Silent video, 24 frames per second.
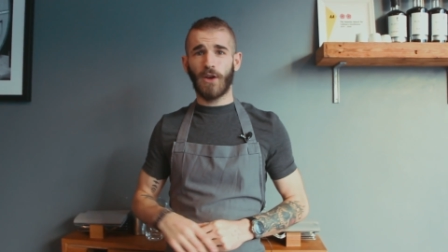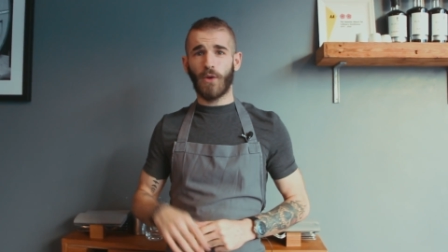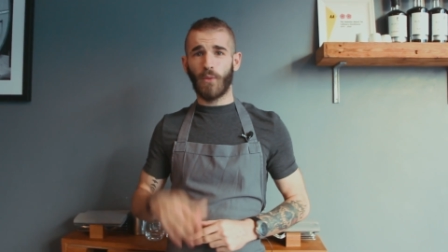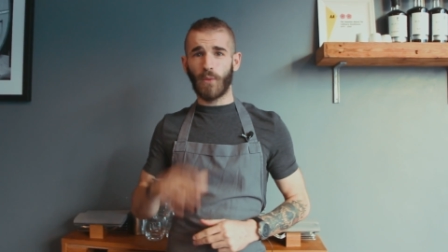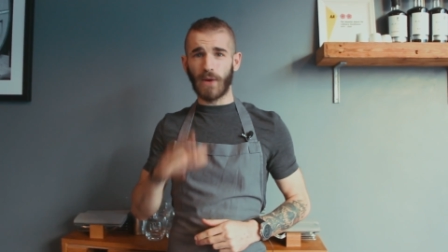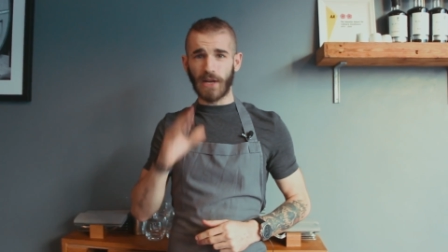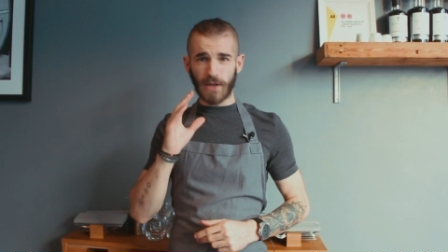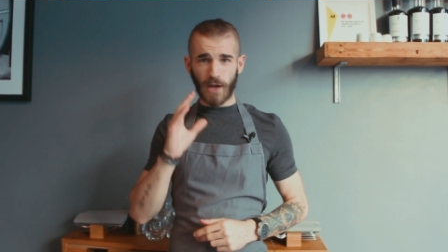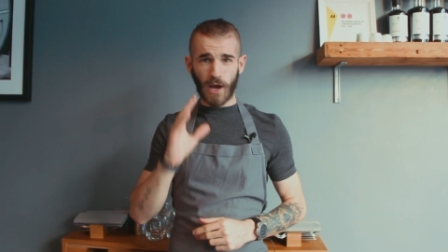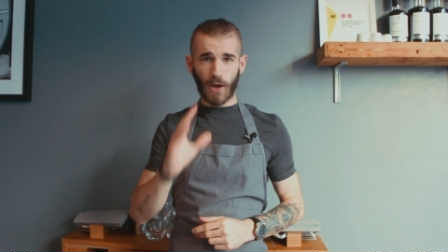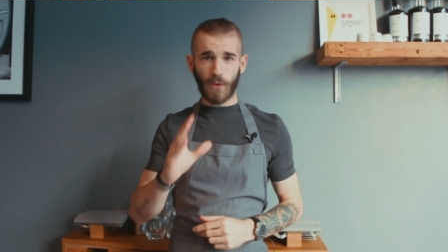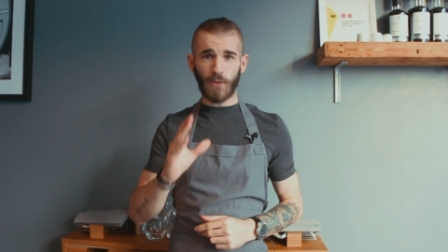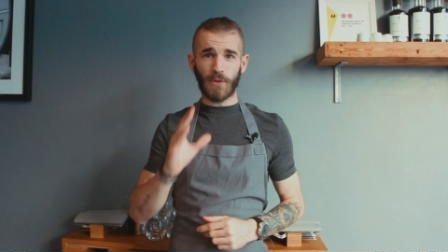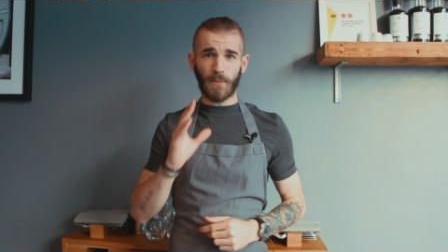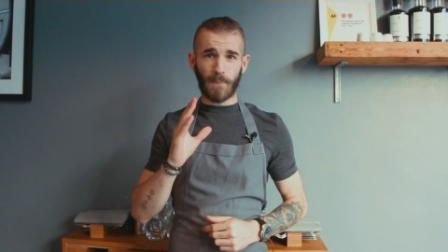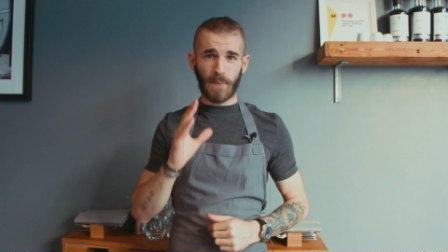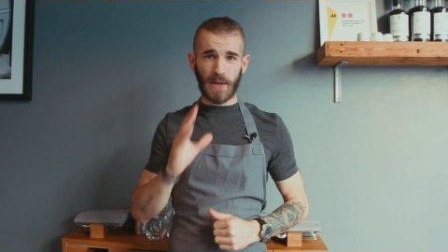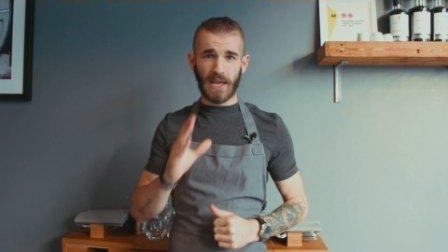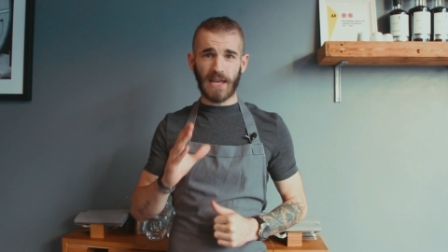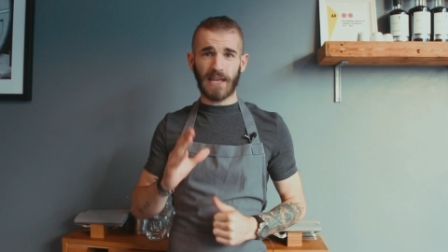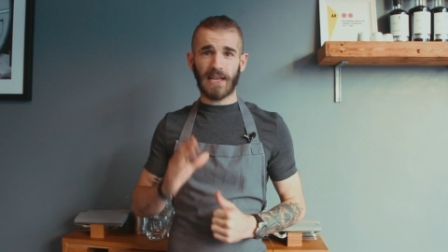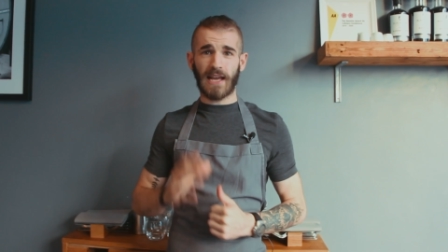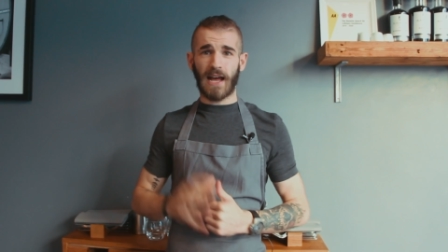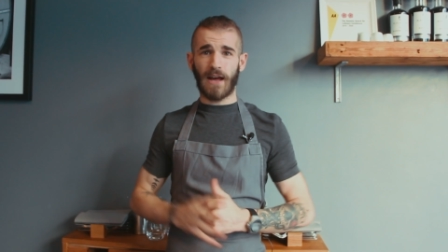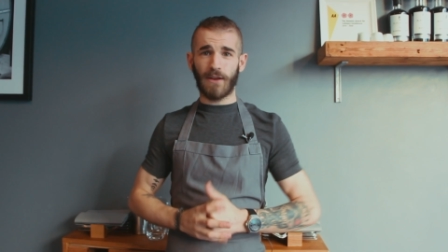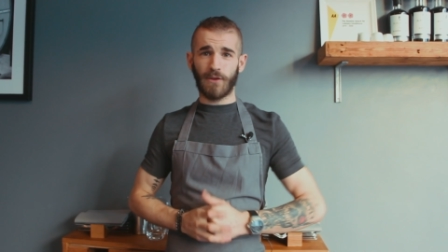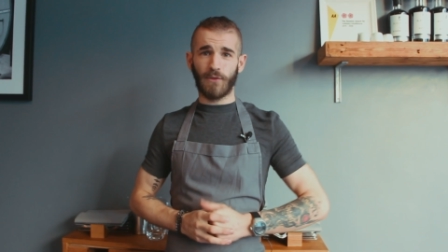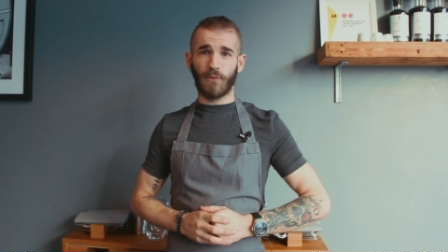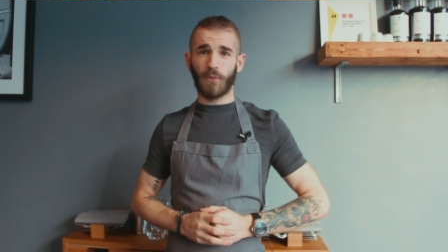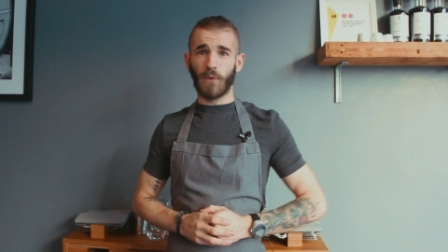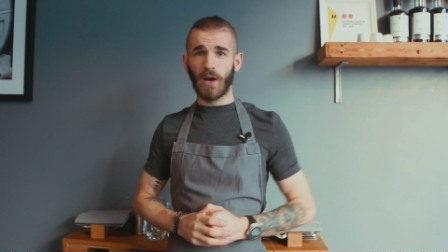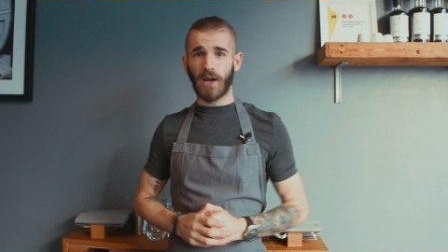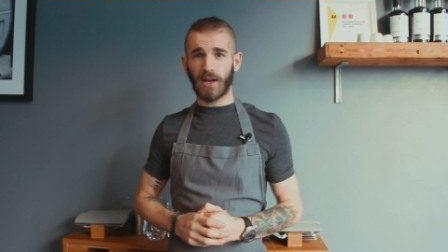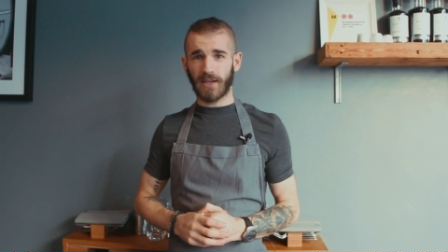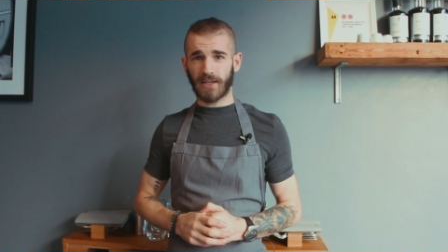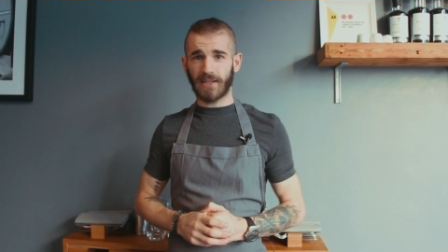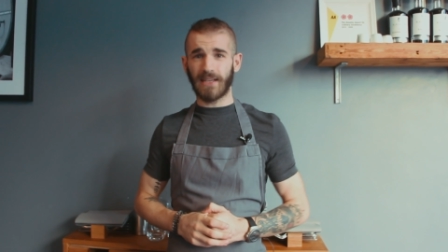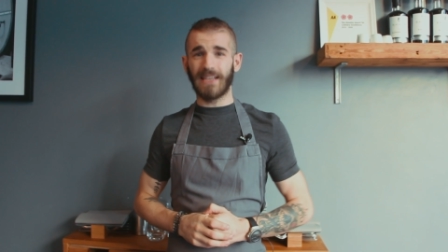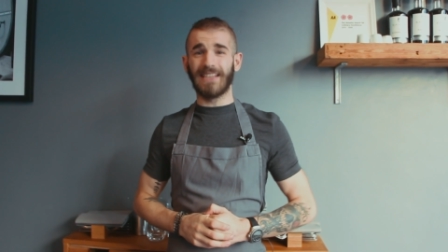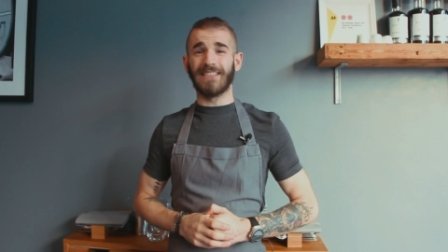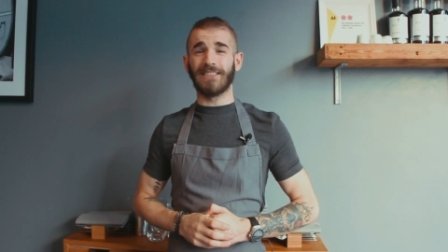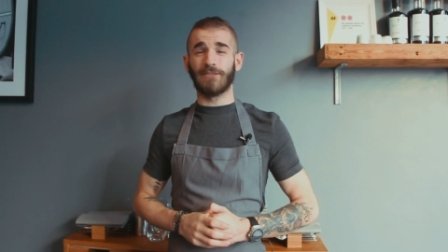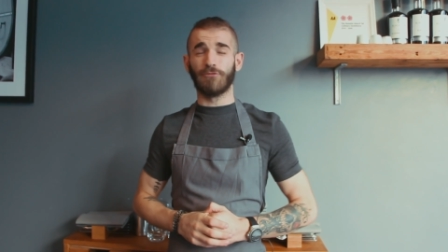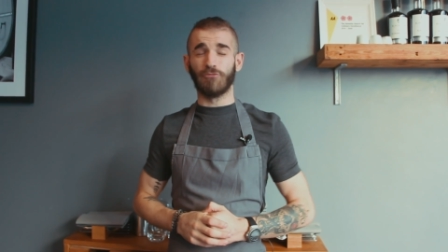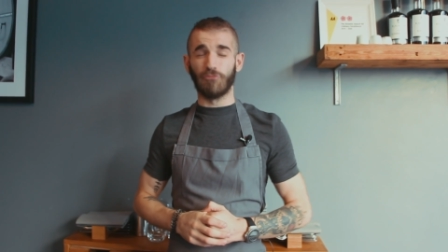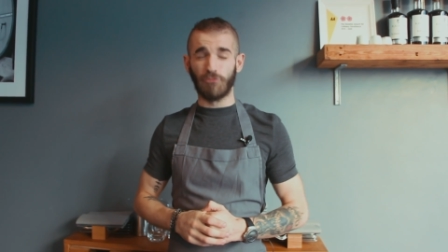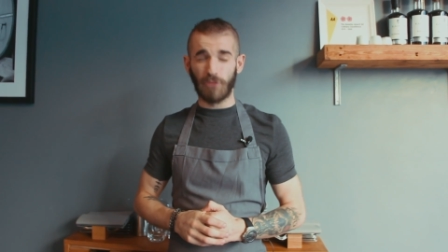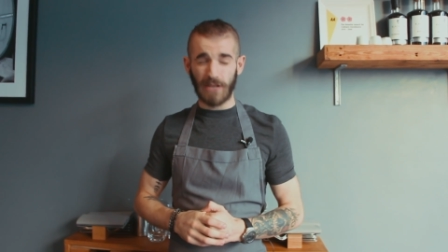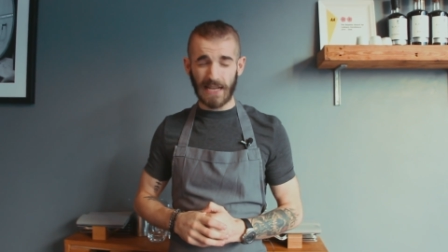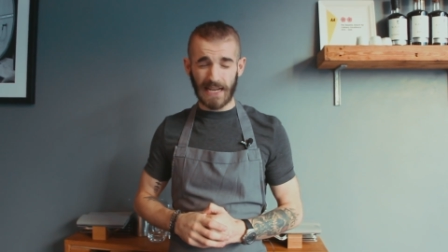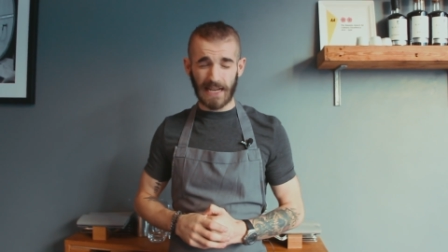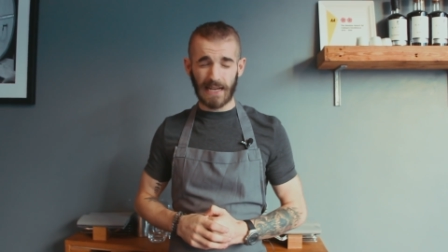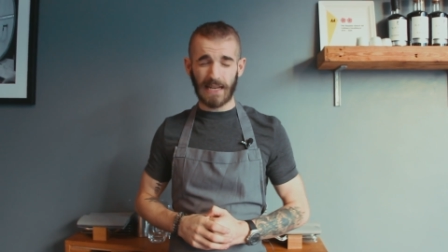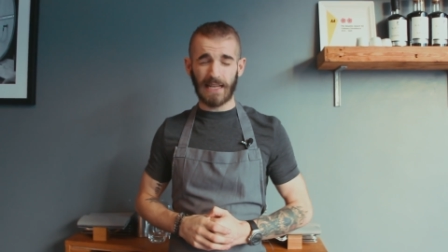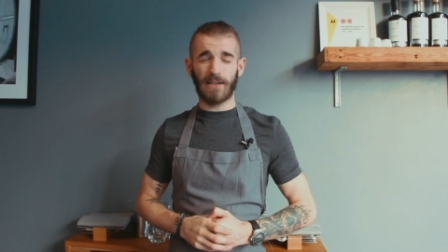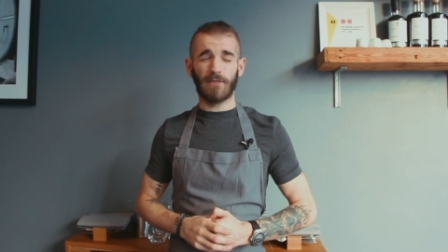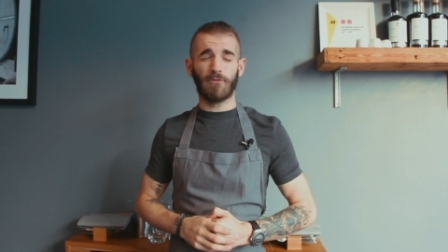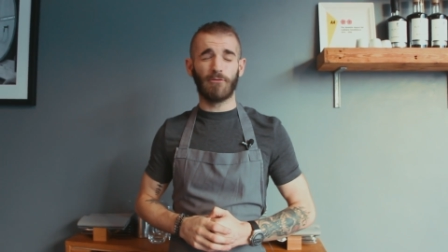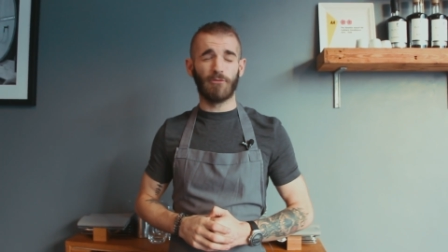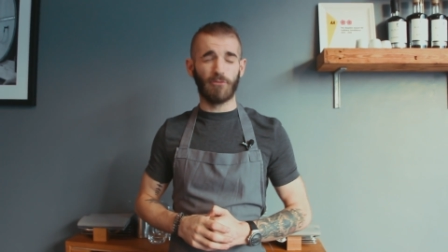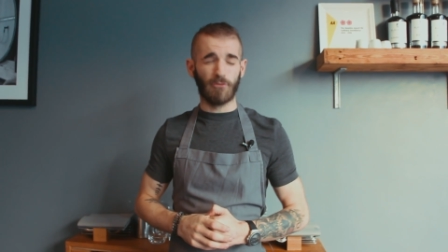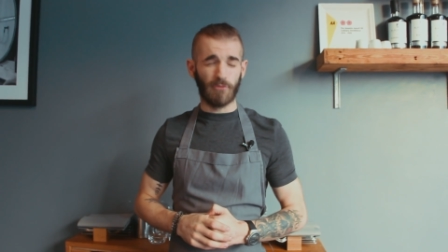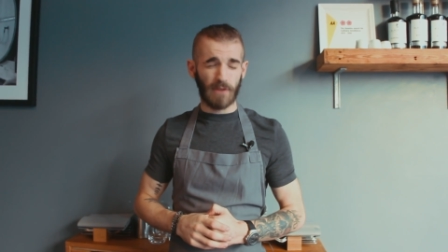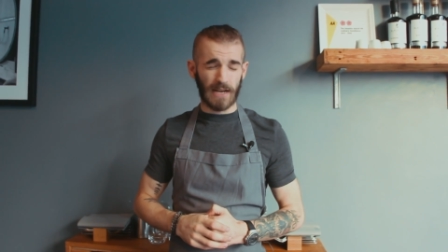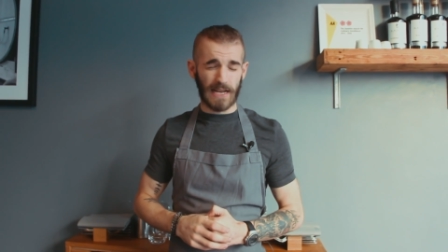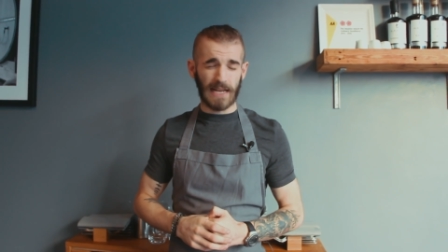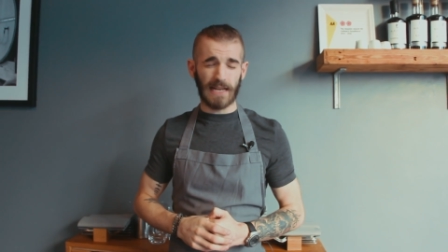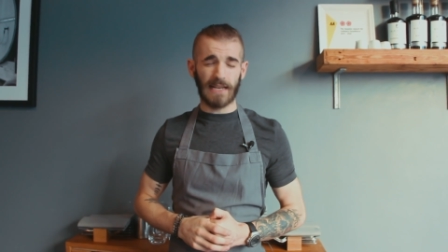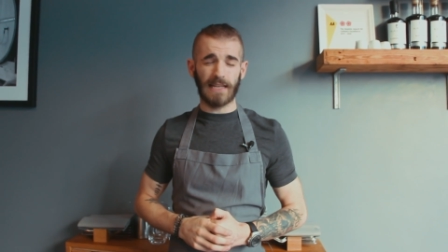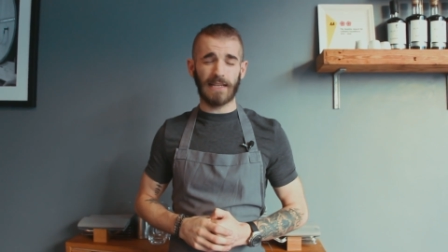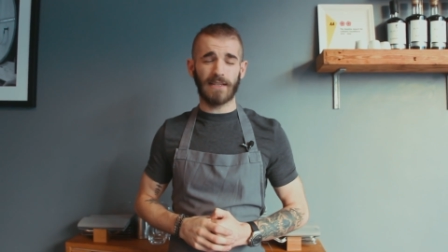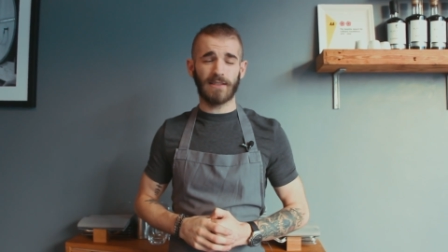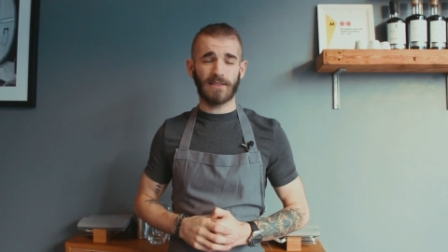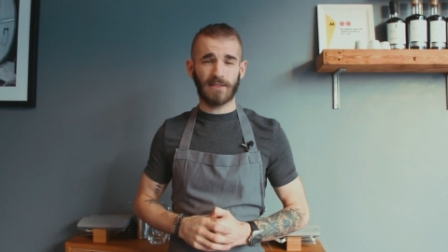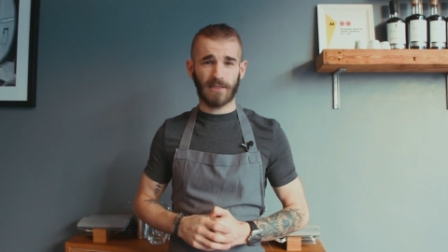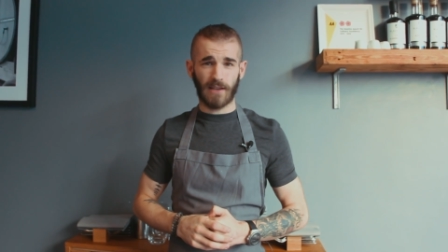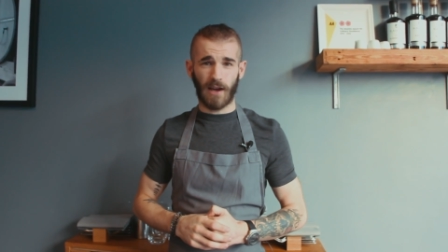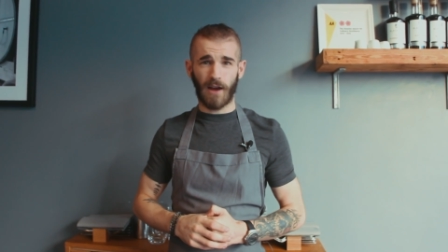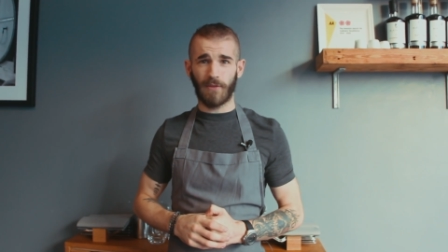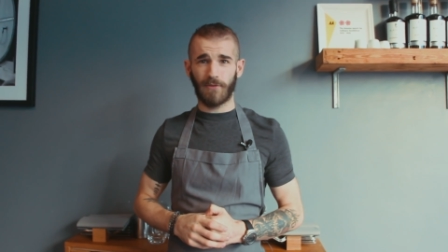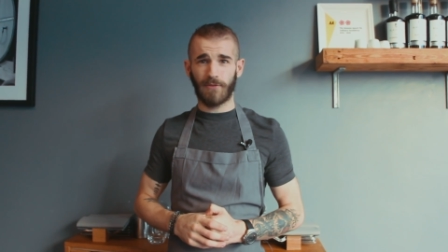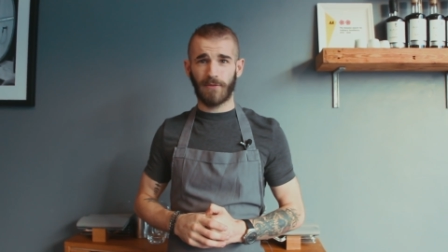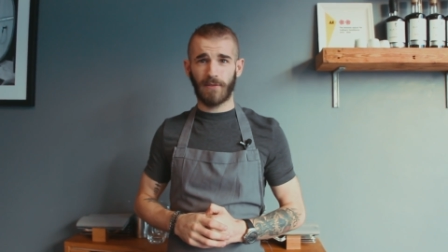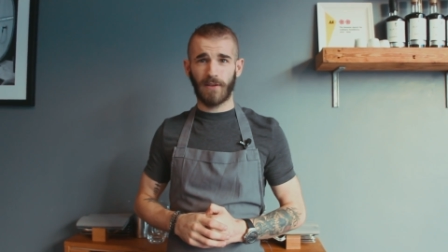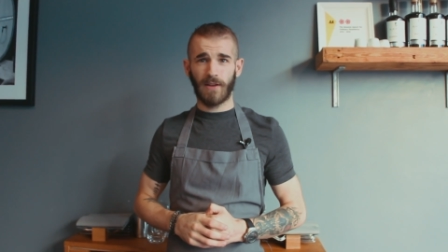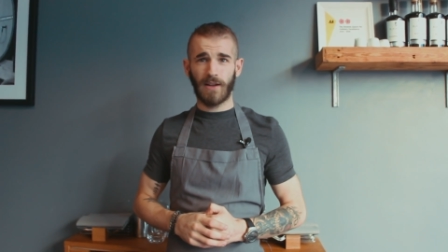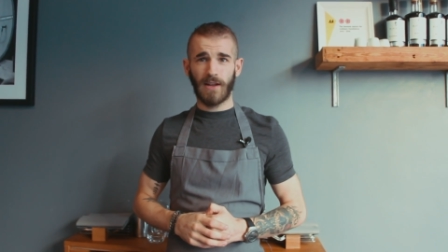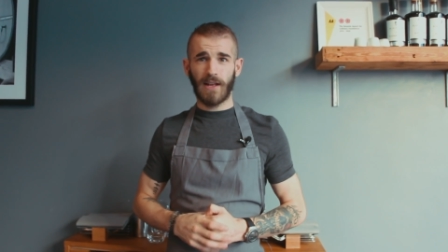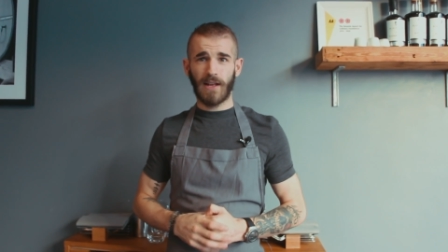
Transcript: We know that being out of work is really, really tough.